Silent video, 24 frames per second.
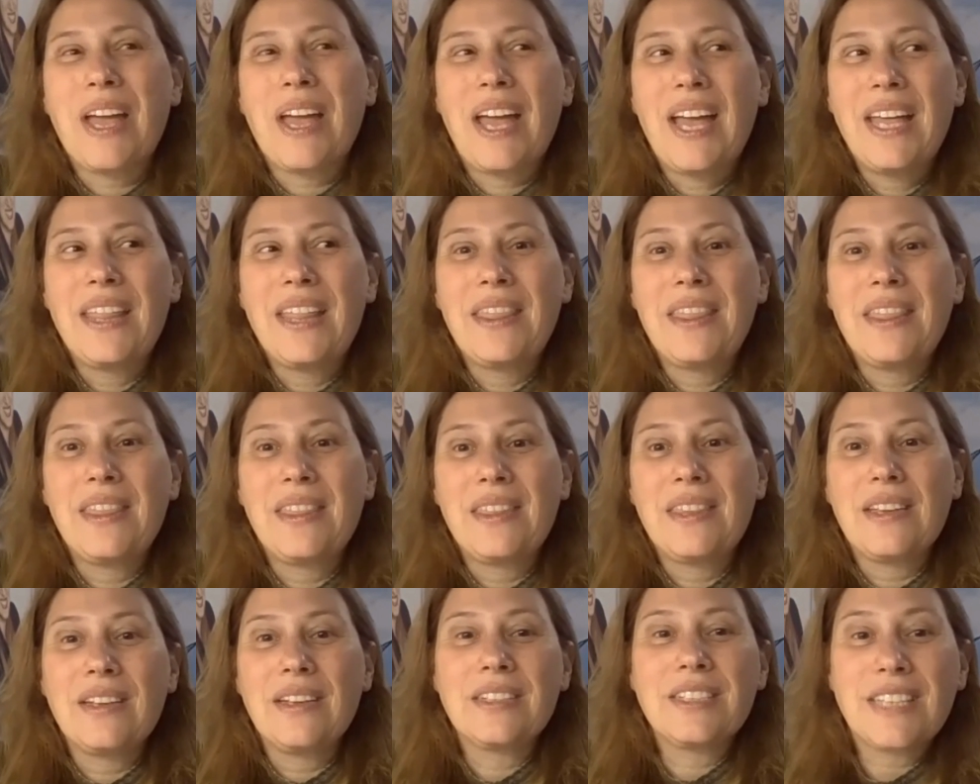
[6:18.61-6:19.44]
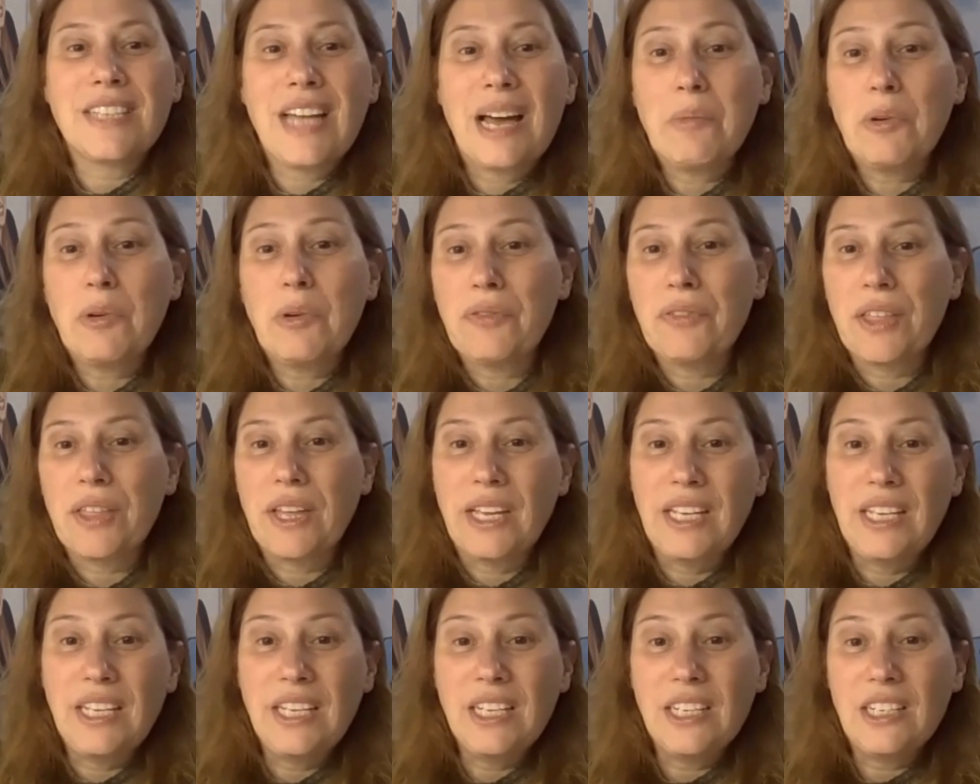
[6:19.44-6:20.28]
And some of the
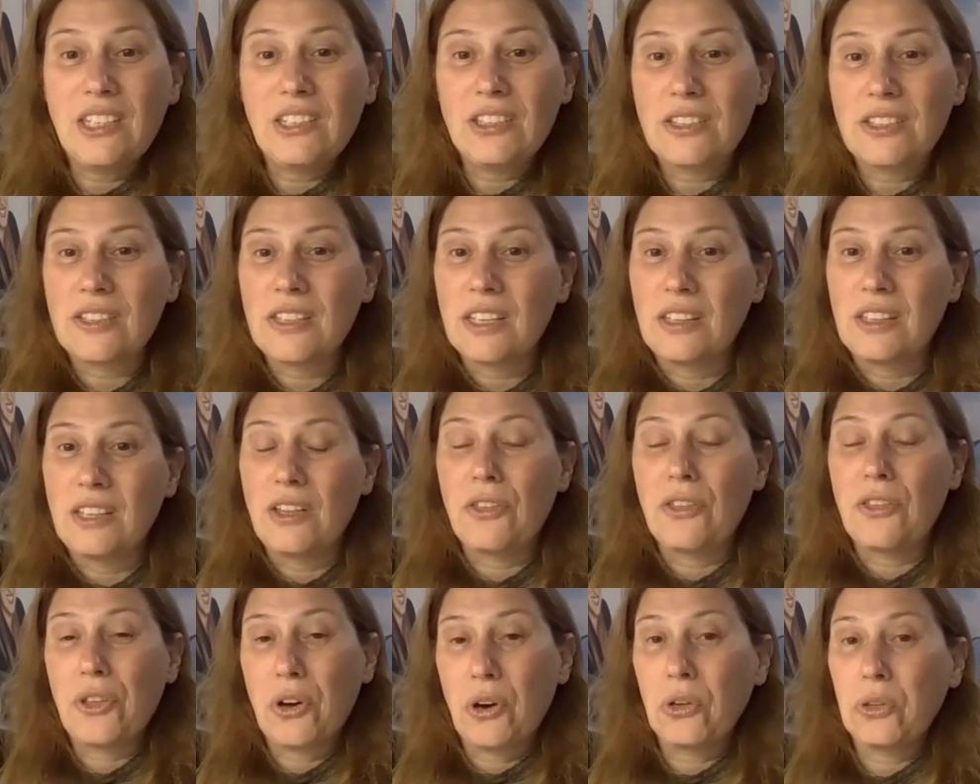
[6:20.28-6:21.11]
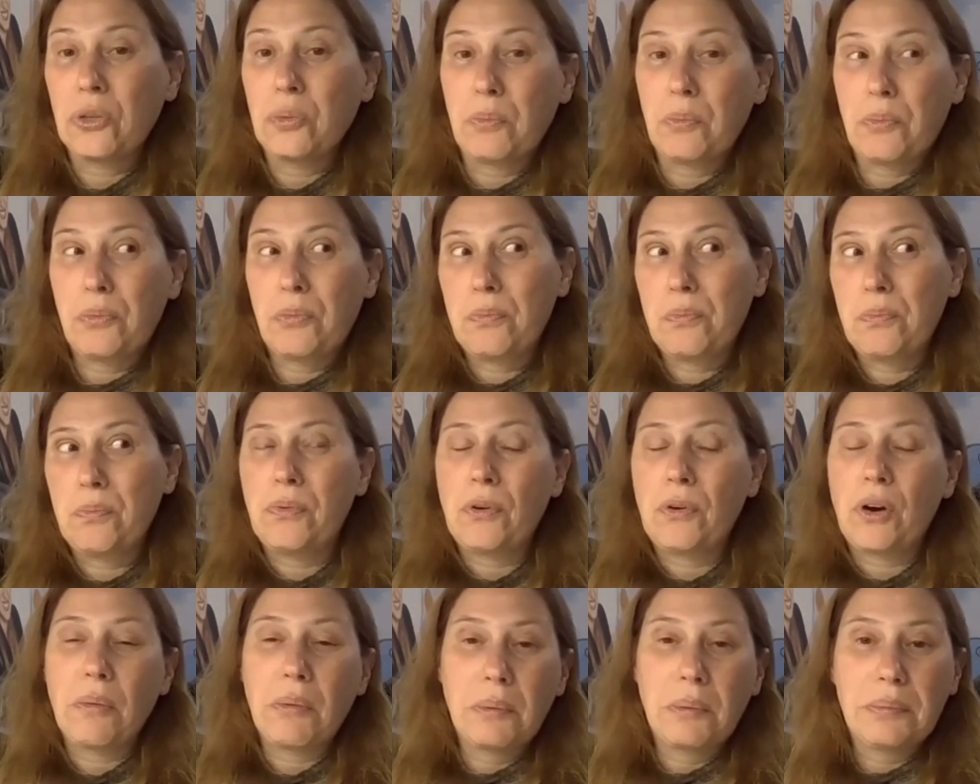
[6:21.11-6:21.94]
years that he thought
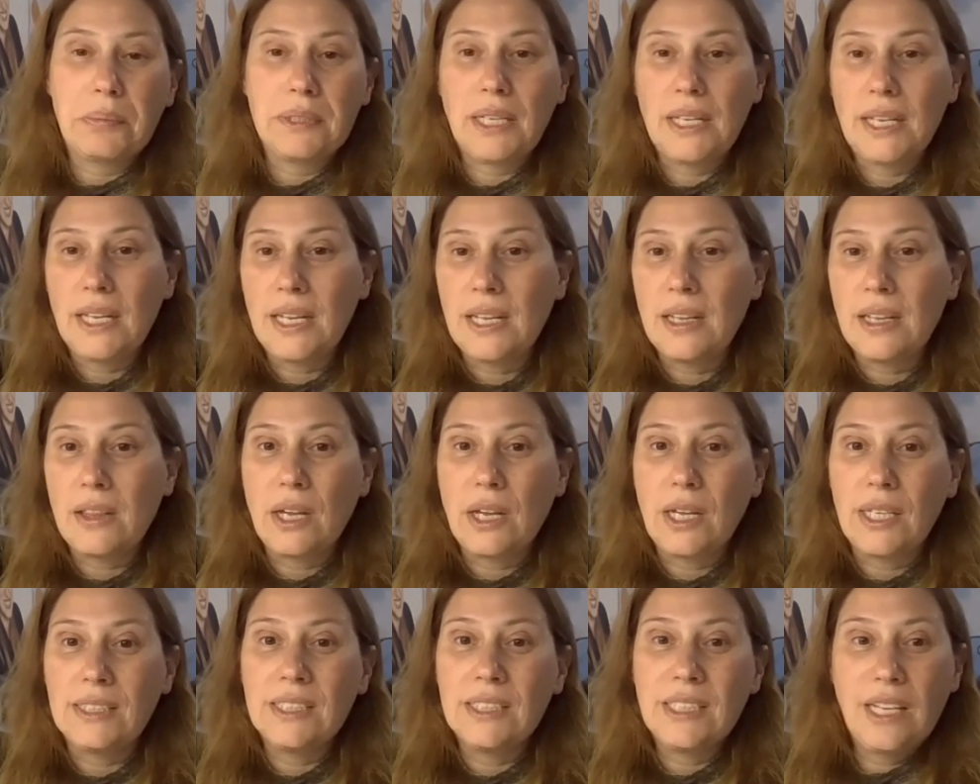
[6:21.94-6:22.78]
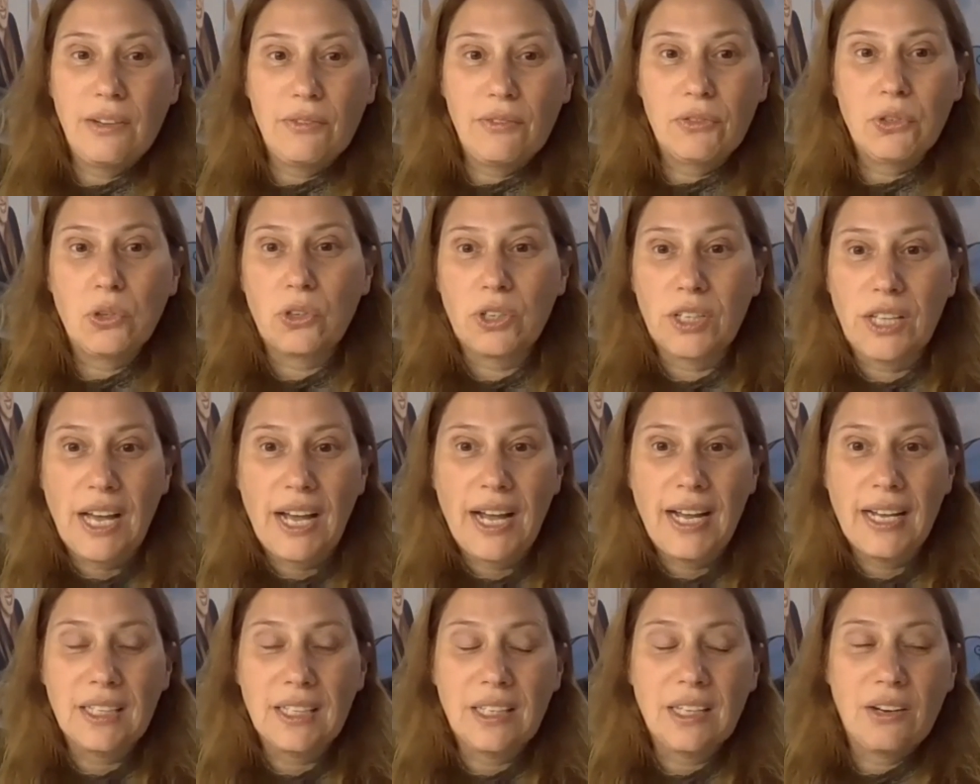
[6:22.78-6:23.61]
probably they lived or
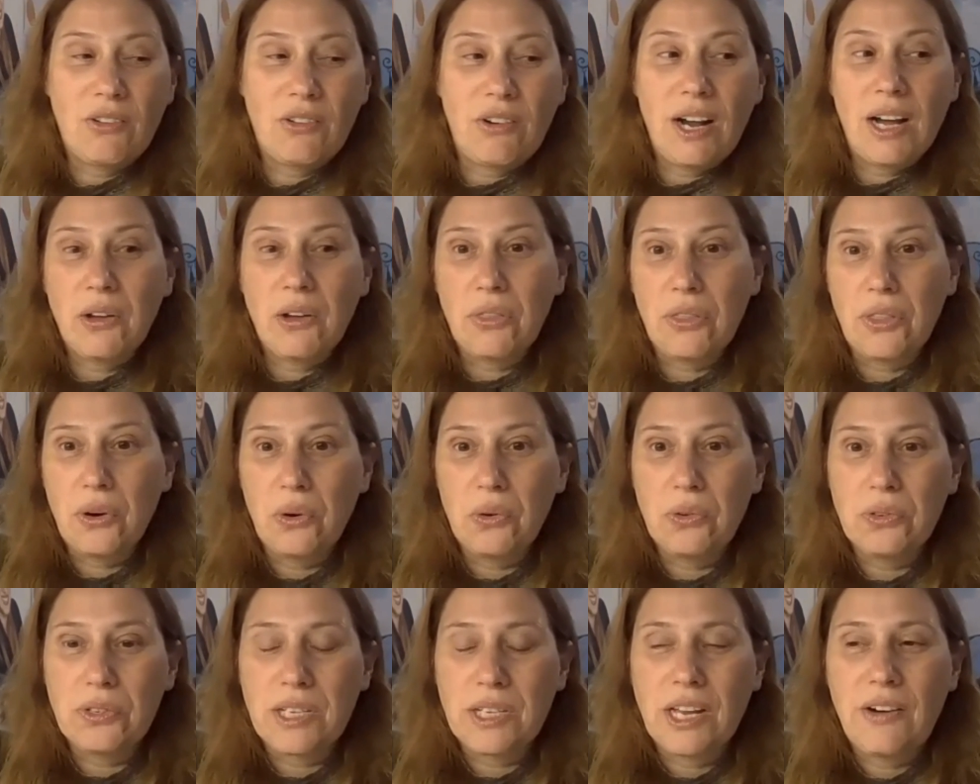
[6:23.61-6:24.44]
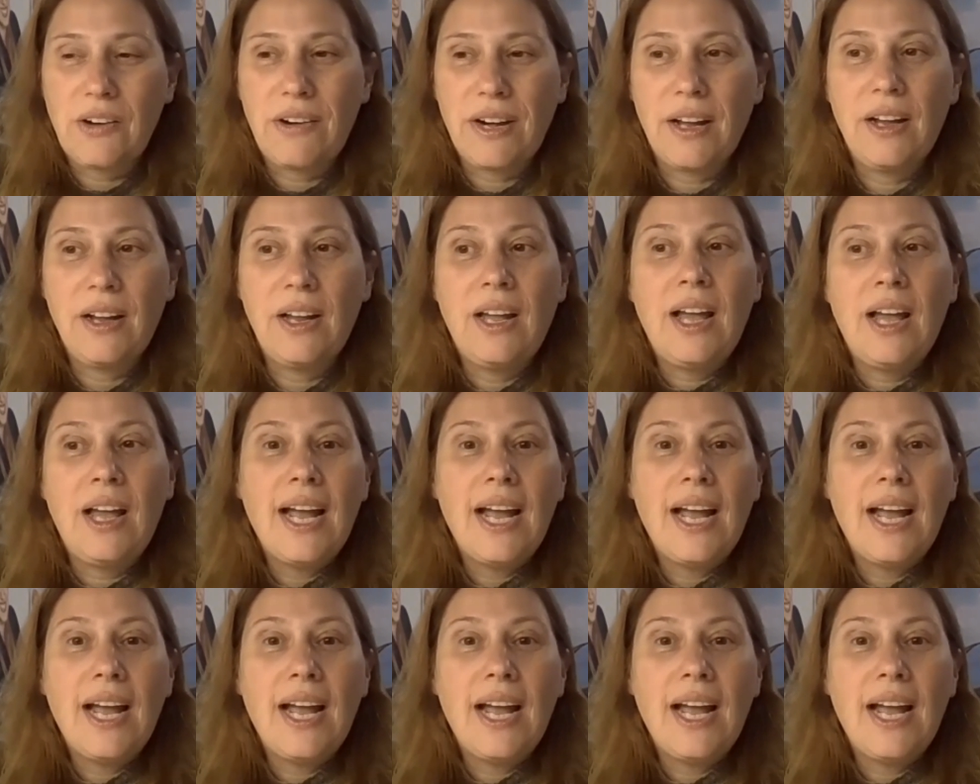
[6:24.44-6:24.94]
died around those area.